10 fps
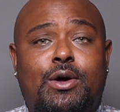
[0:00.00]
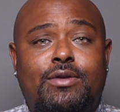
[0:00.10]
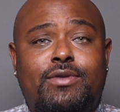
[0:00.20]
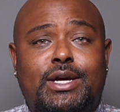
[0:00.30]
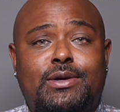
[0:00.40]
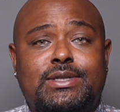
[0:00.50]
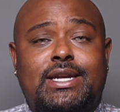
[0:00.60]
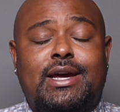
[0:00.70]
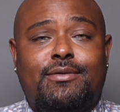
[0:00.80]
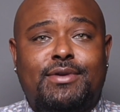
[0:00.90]
all the videos that
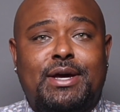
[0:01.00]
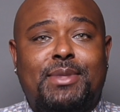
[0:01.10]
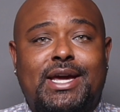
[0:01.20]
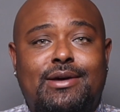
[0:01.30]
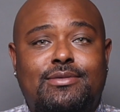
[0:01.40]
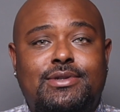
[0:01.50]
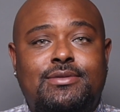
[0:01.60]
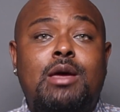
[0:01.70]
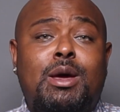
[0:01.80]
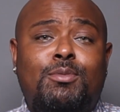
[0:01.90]
I have coming out.
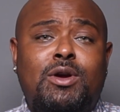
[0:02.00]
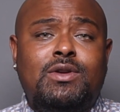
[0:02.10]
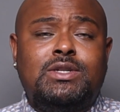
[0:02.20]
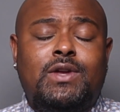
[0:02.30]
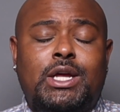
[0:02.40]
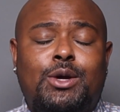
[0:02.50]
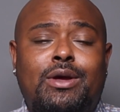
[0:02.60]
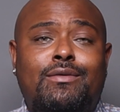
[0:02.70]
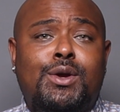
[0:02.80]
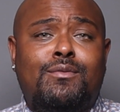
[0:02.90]
In my previous video,
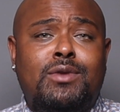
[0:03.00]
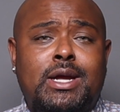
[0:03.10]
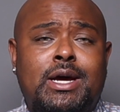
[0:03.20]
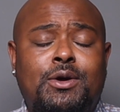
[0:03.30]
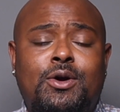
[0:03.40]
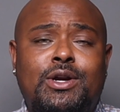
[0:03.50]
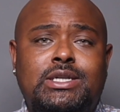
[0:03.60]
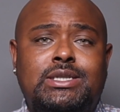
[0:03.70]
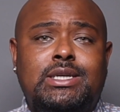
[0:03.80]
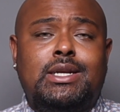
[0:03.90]
if you have not already
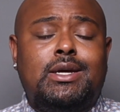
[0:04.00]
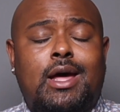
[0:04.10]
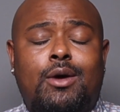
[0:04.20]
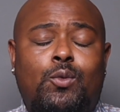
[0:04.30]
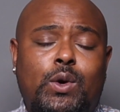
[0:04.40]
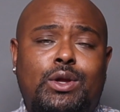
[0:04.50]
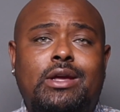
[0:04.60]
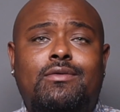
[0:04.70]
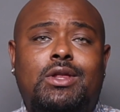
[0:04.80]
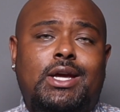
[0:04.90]
seen it, I will
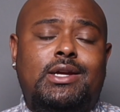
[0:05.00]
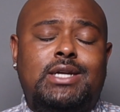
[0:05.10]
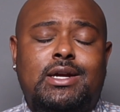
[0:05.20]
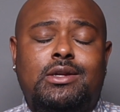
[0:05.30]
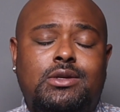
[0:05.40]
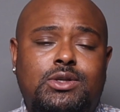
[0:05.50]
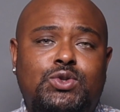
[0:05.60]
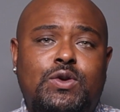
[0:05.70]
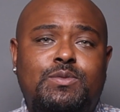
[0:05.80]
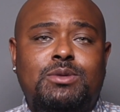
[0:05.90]
leave a link down in the
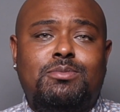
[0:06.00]
description